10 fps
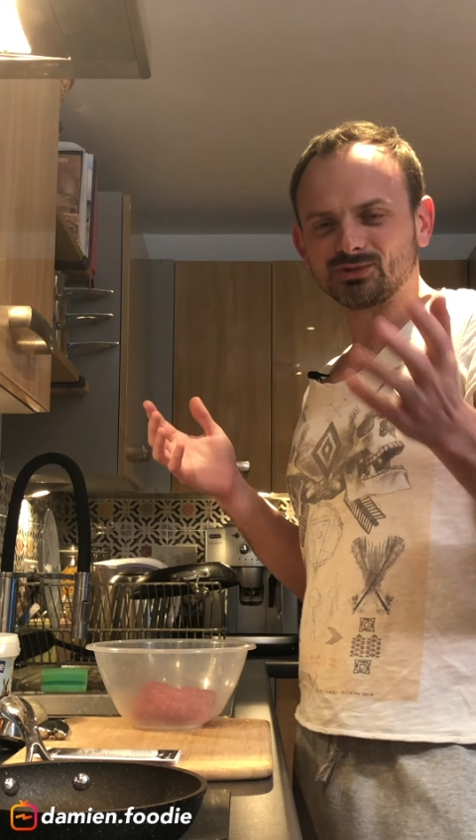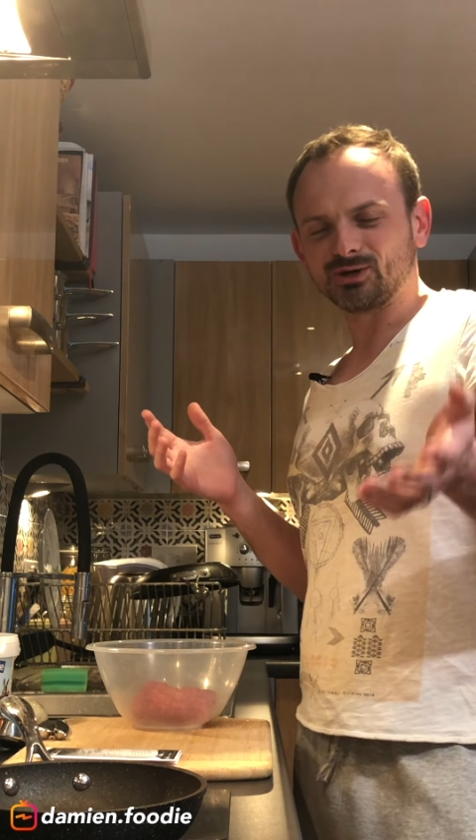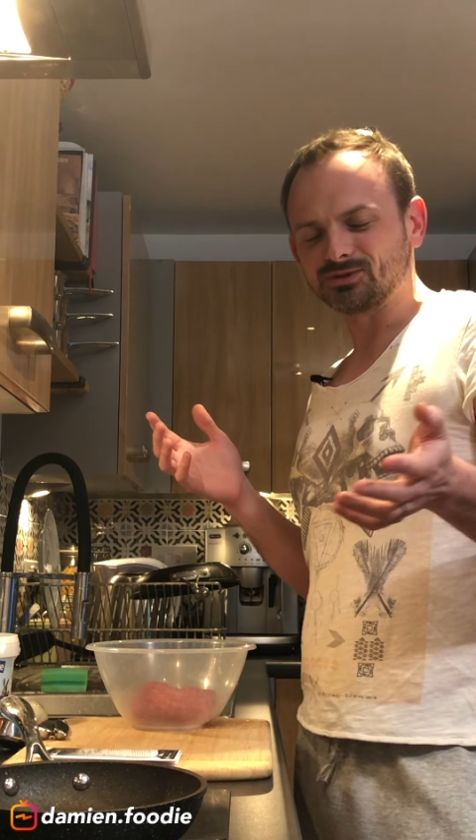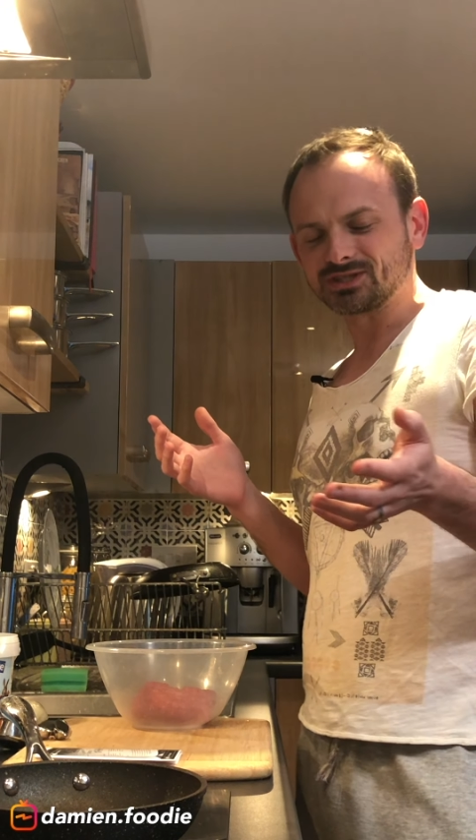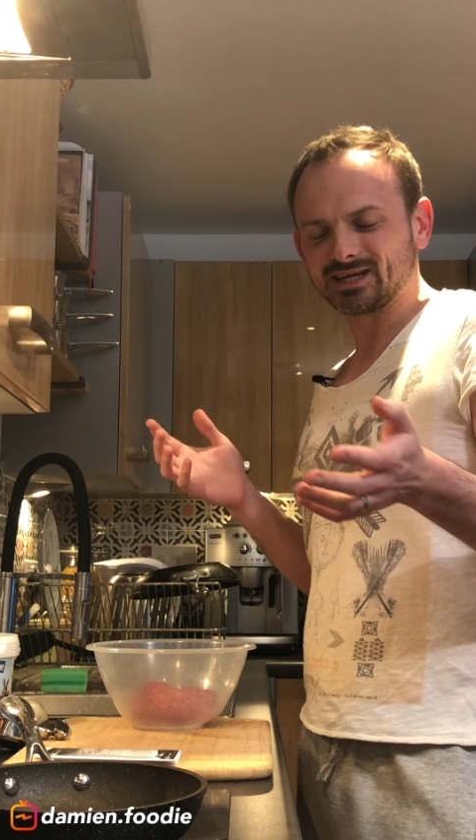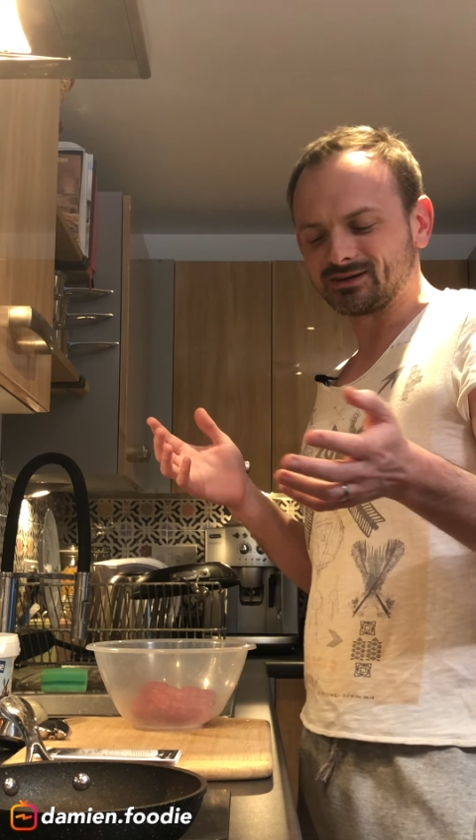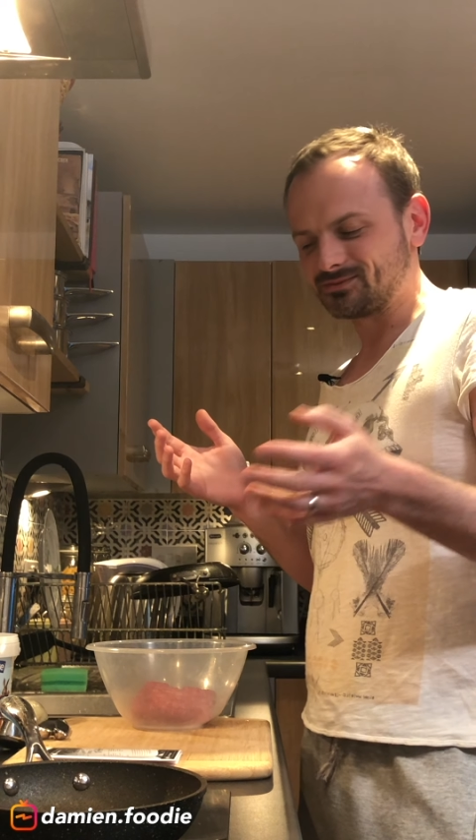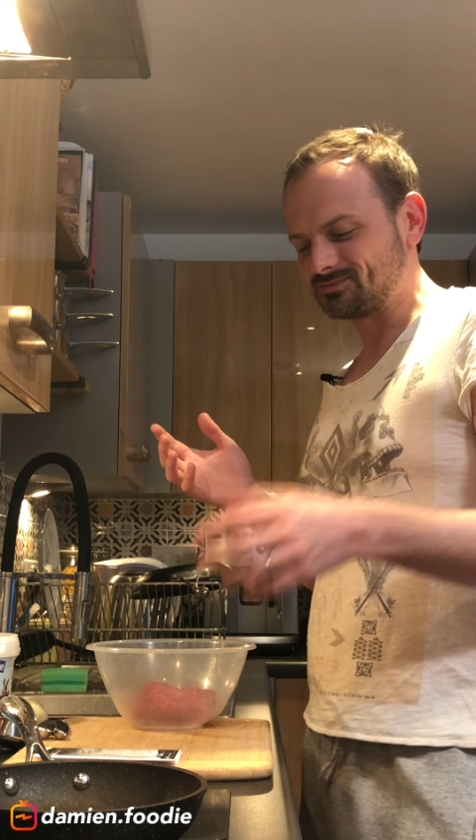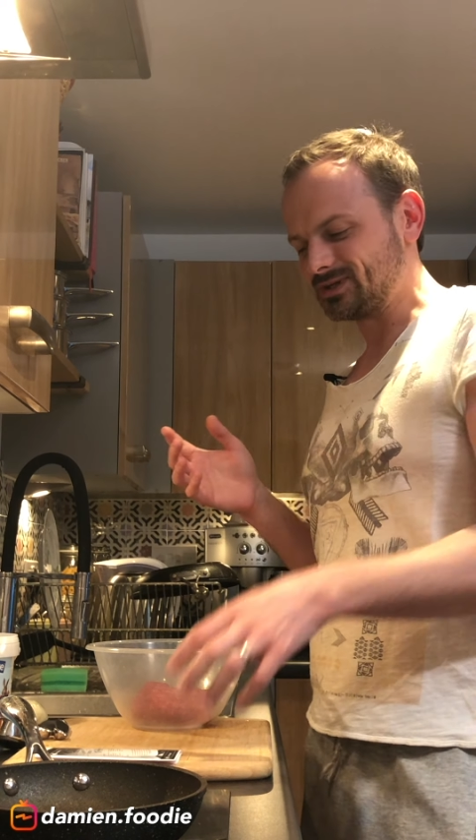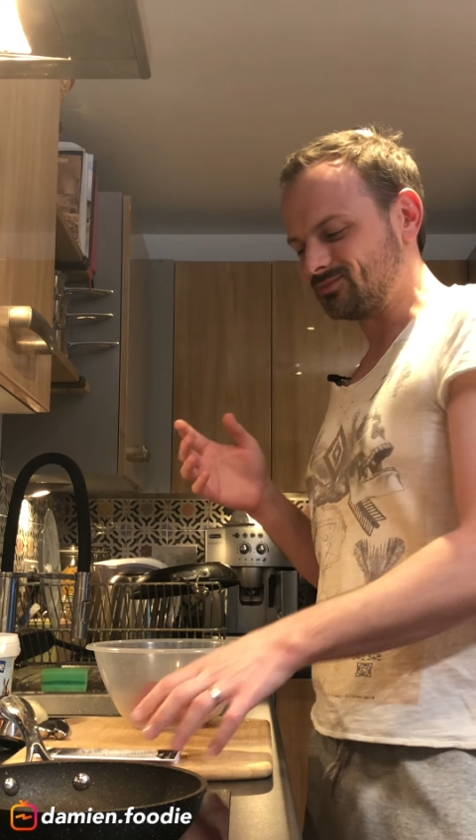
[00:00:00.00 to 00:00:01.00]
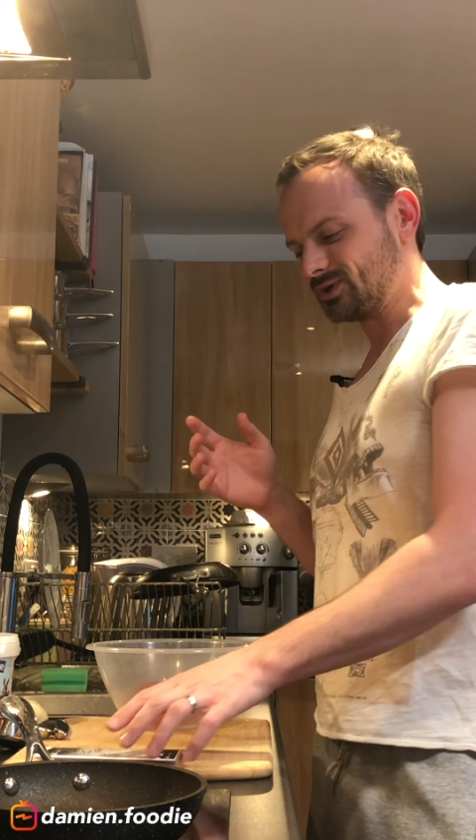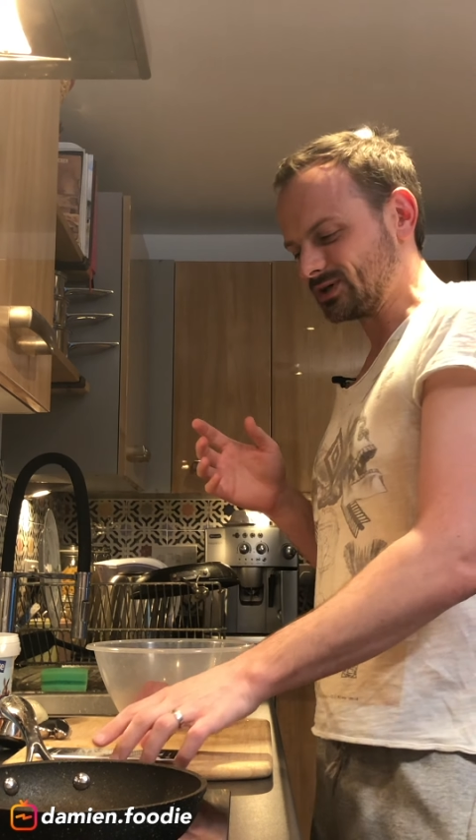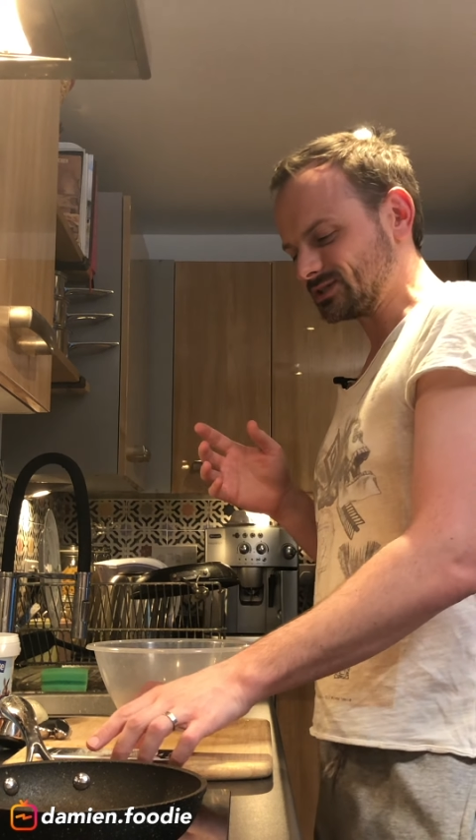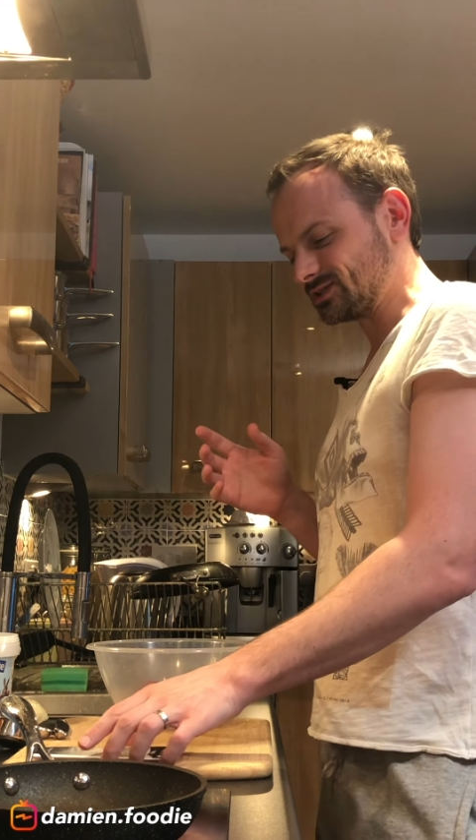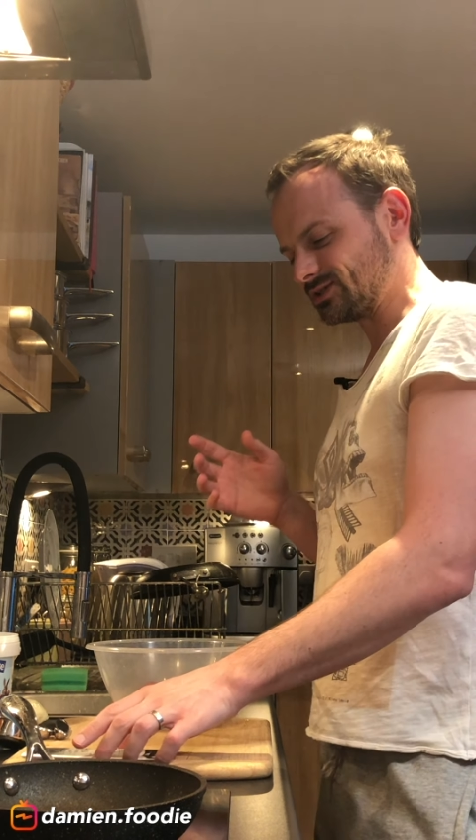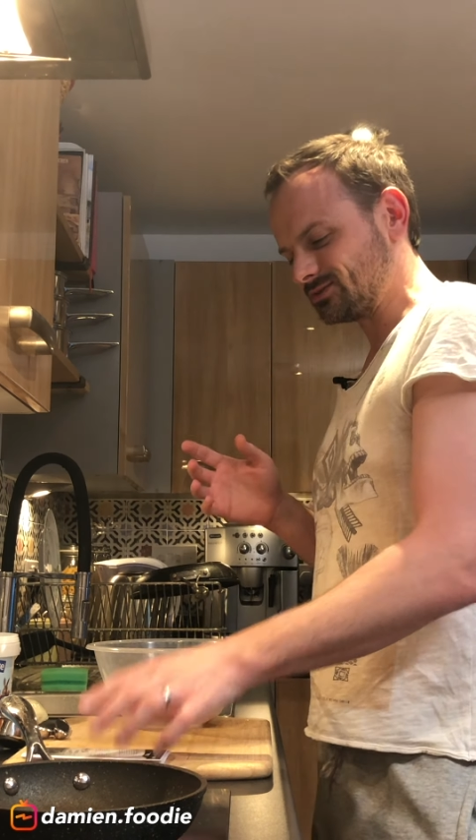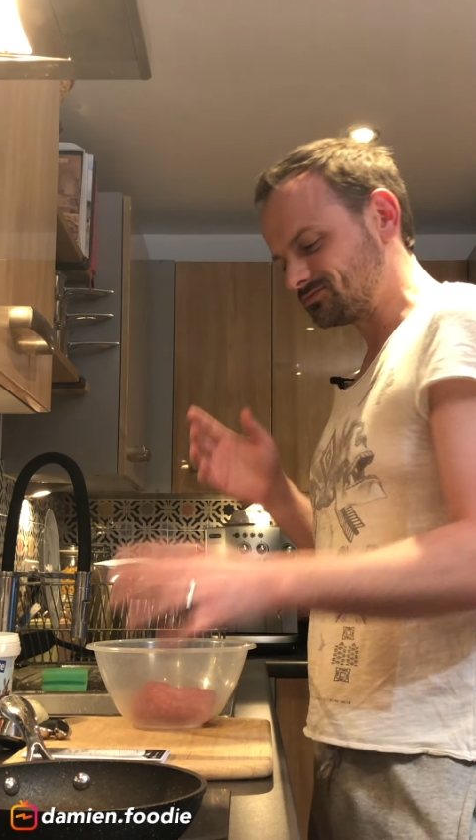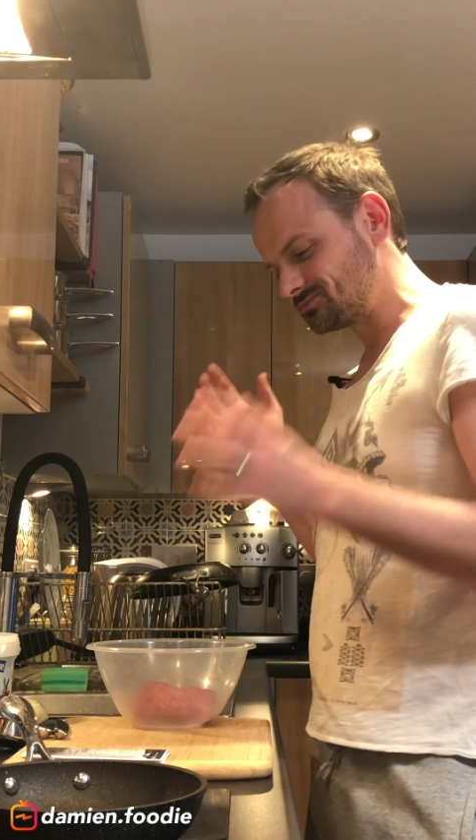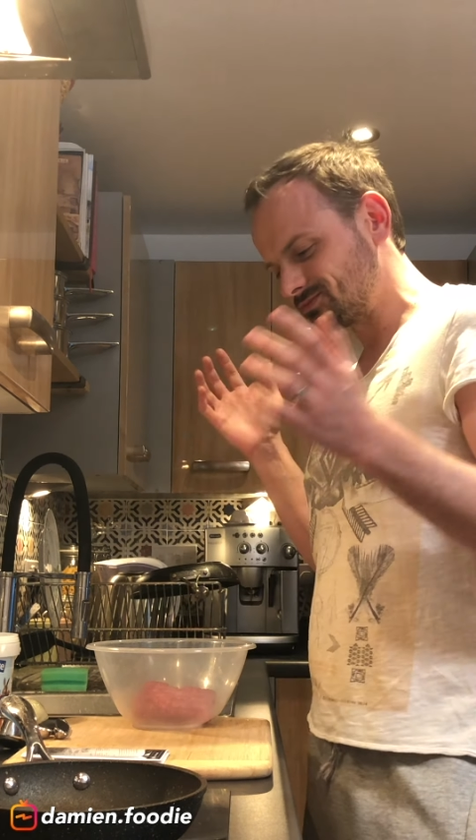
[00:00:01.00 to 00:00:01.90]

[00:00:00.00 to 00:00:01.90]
I was there in Pakistan,